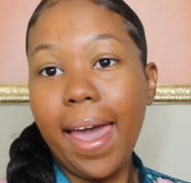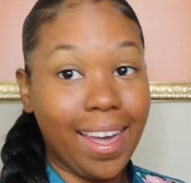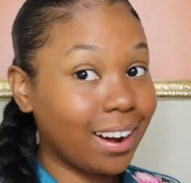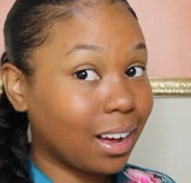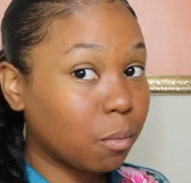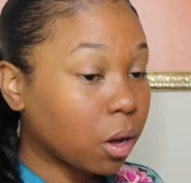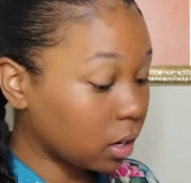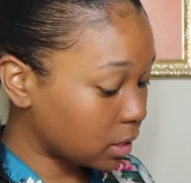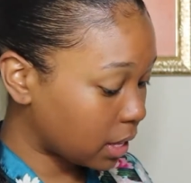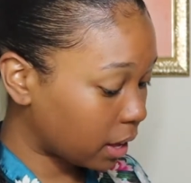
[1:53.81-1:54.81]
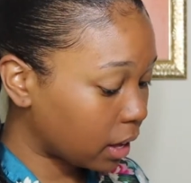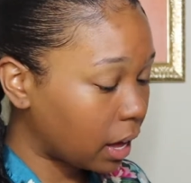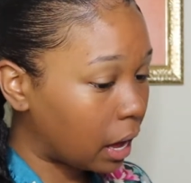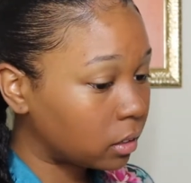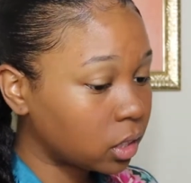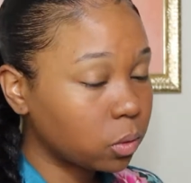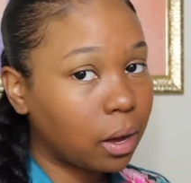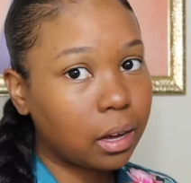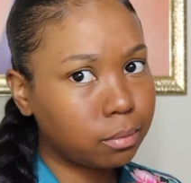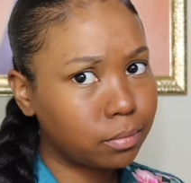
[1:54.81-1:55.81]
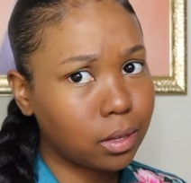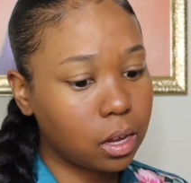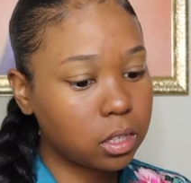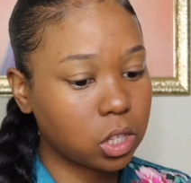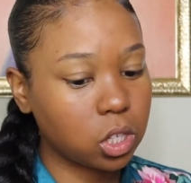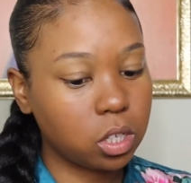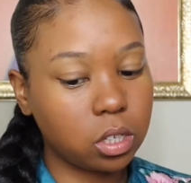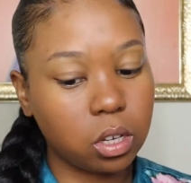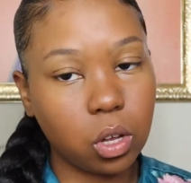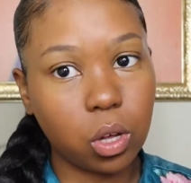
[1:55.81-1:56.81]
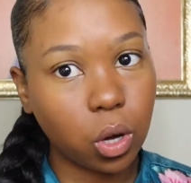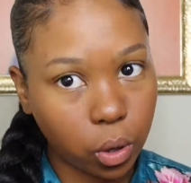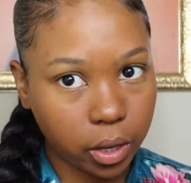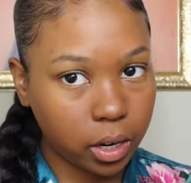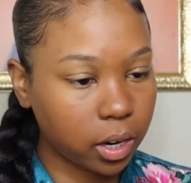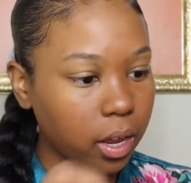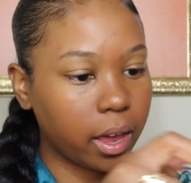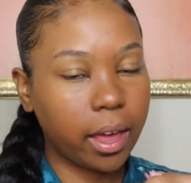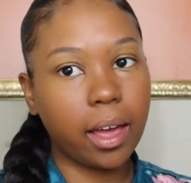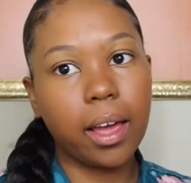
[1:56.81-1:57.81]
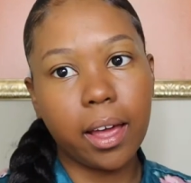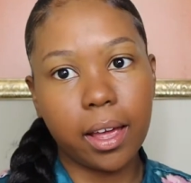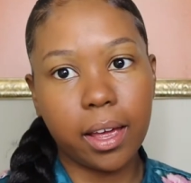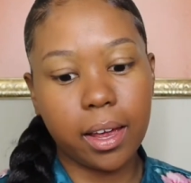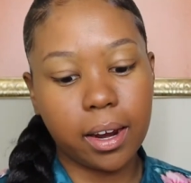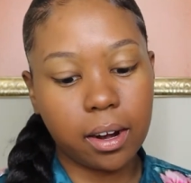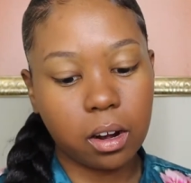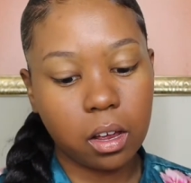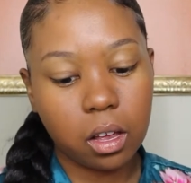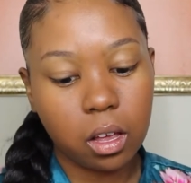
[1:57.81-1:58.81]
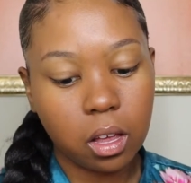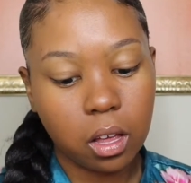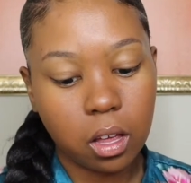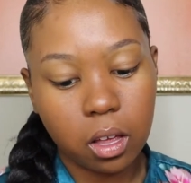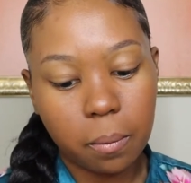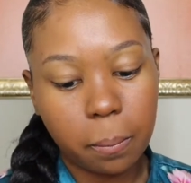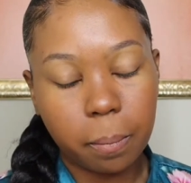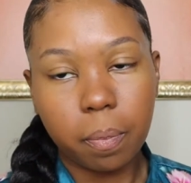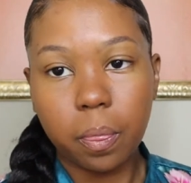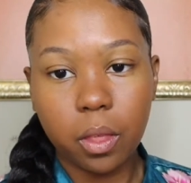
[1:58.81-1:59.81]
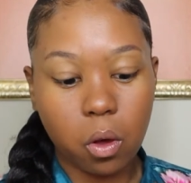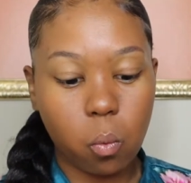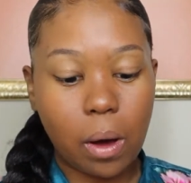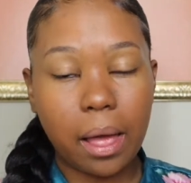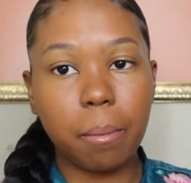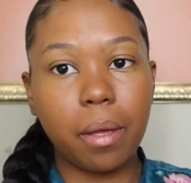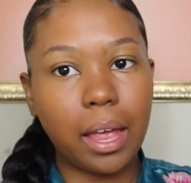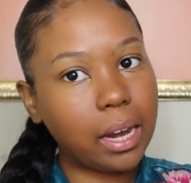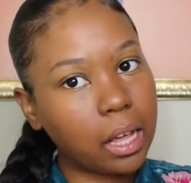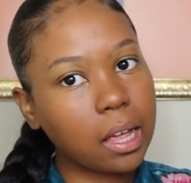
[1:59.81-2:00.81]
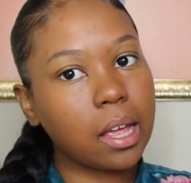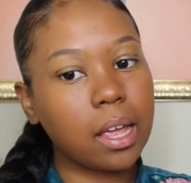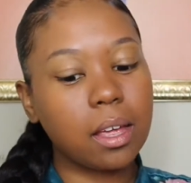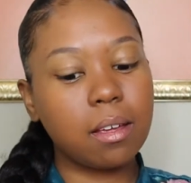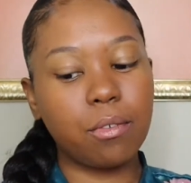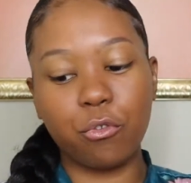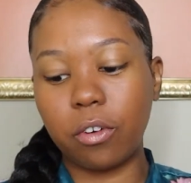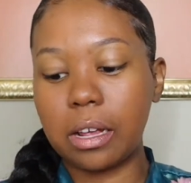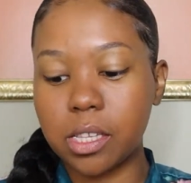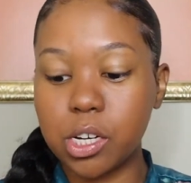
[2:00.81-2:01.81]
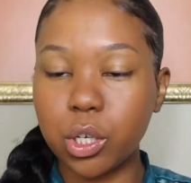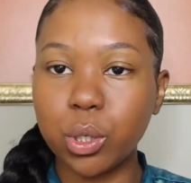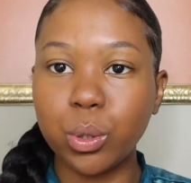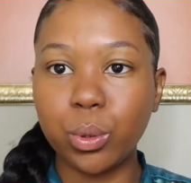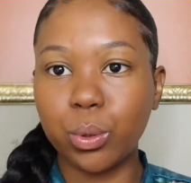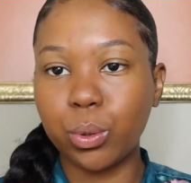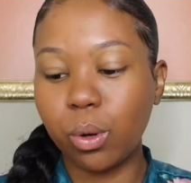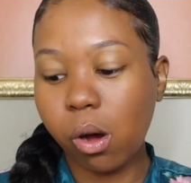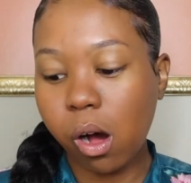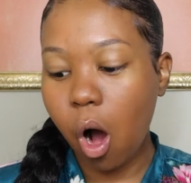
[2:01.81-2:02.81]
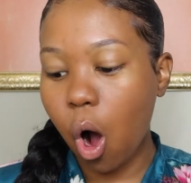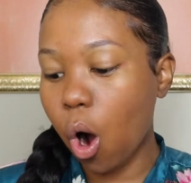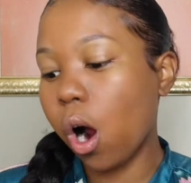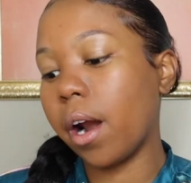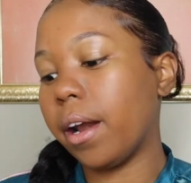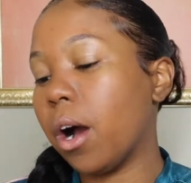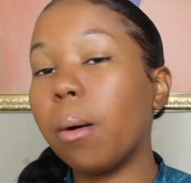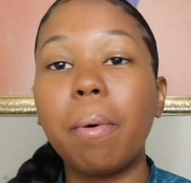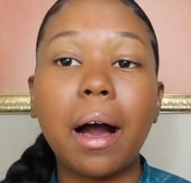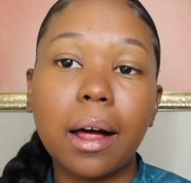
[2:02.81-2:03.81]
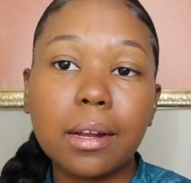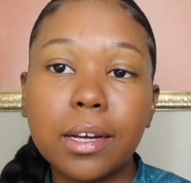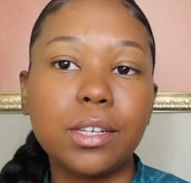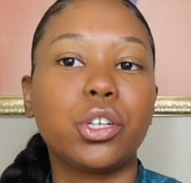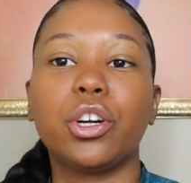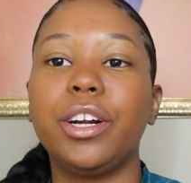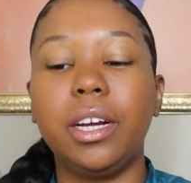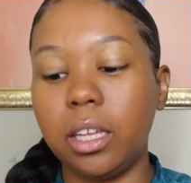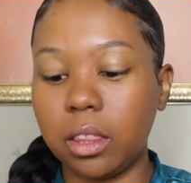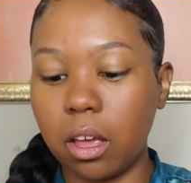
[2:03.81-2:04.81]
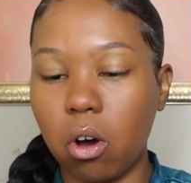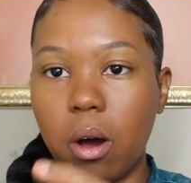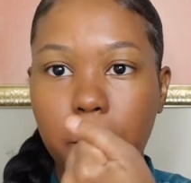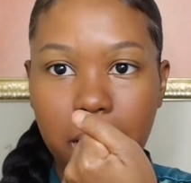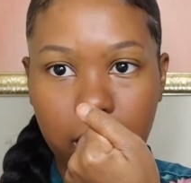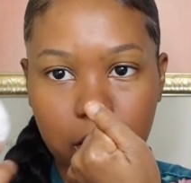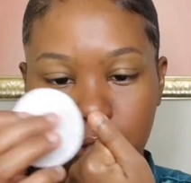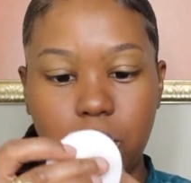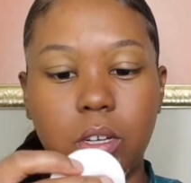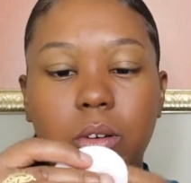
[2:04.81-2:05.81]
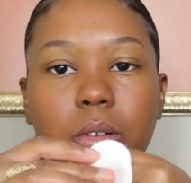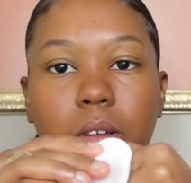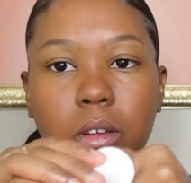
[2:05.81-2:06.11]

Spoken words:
and I'm gonna take a cotton swab to go in and wipe any residue or nail polish or anything on my nails. So